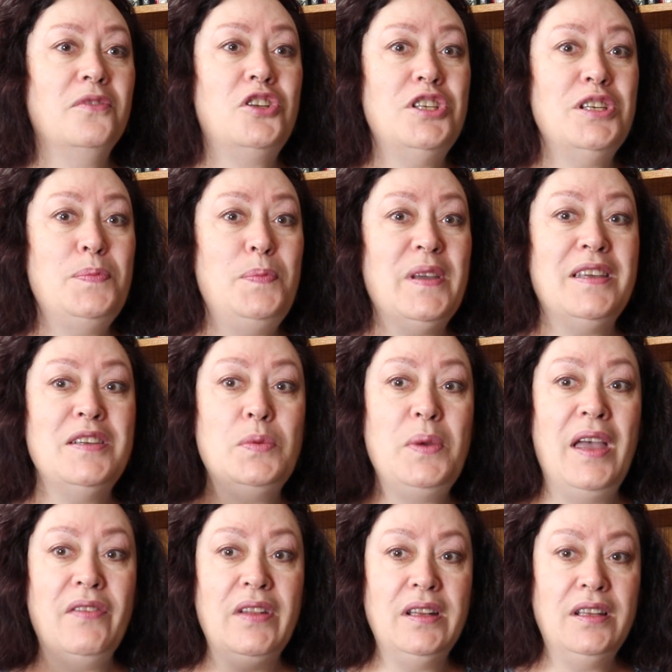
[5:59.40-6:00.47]
Just because
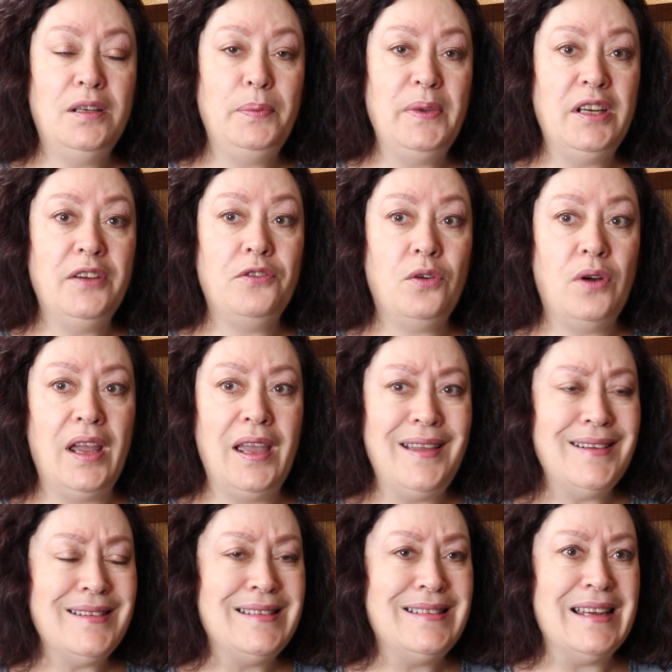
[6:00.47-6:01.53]
we have a little bit of
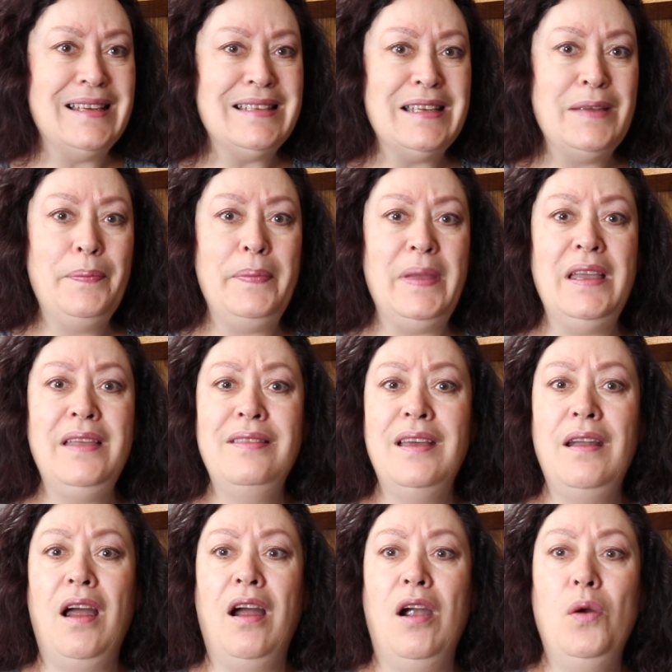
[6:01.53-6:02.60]
gray doesn't mean
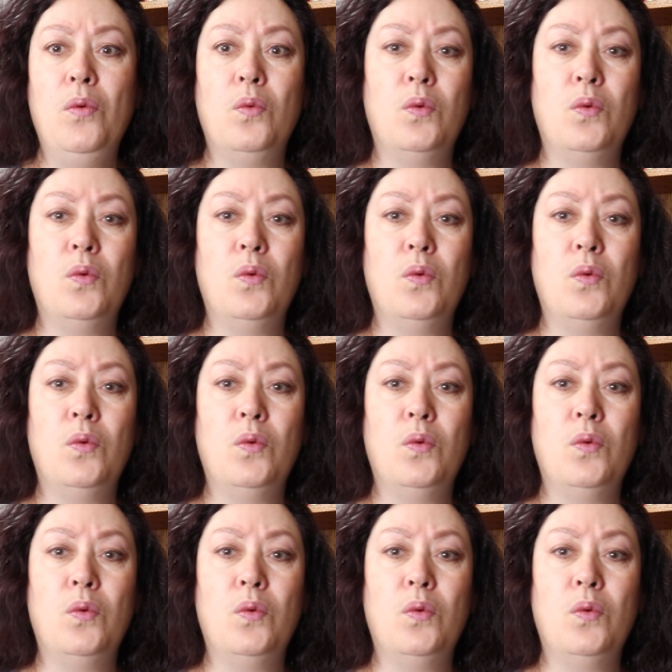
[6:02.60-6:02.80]
that our